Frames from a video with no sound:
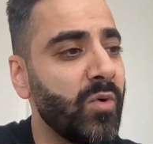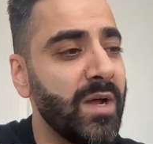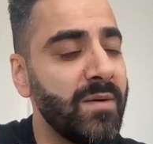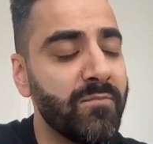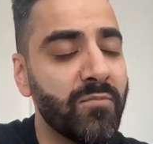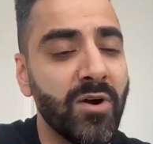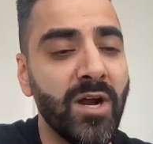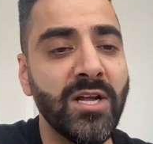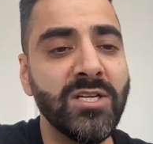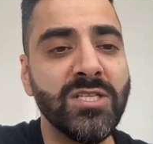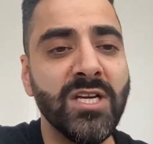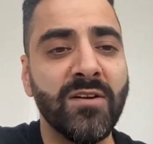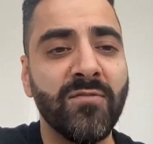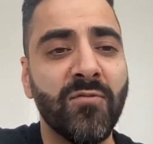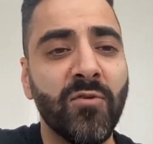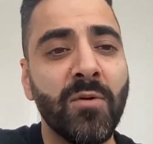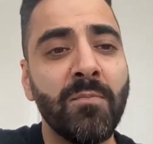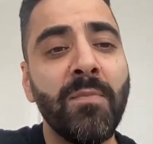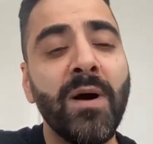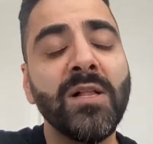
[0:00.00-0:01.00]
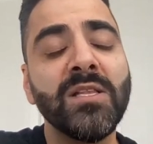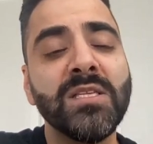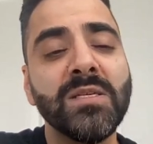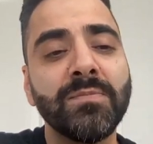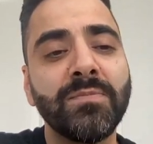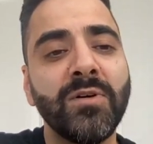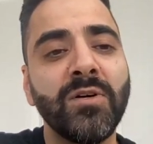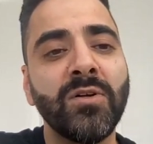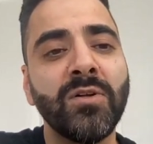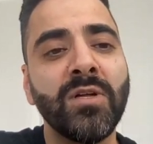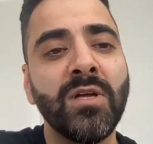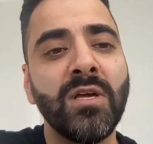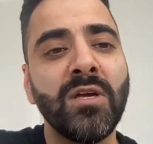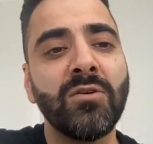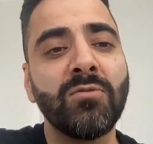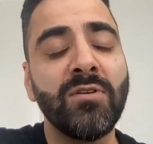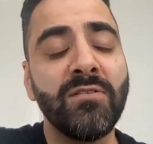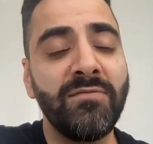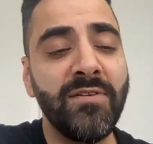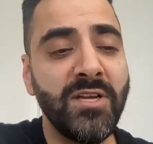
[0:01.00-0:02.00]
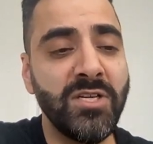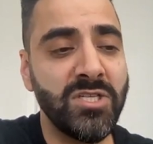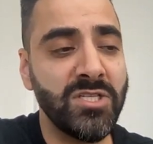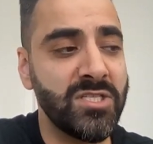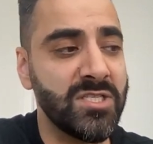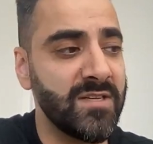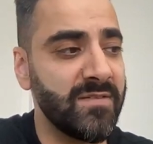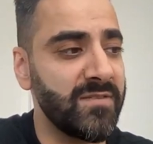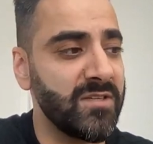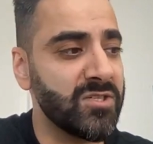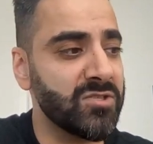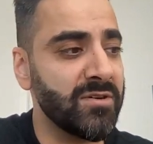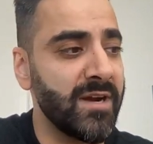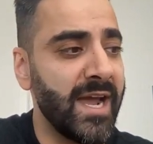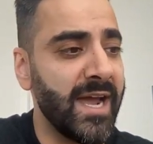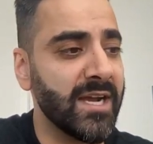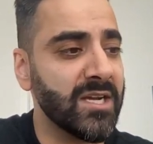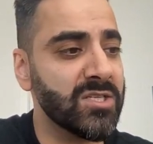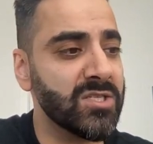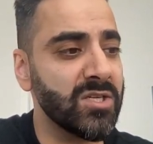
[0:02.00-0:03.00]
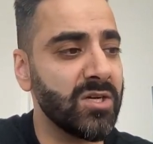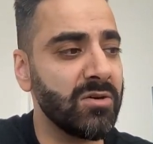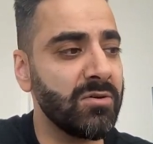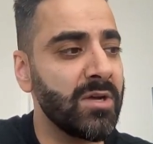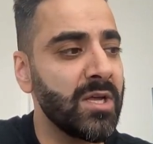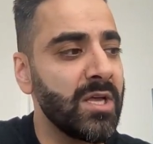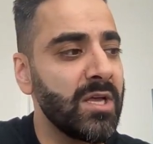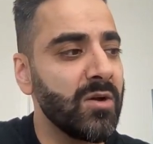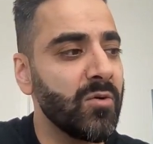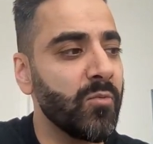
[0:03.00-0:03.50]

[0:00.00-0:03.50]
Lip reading: one project for multiple revisions of the track. So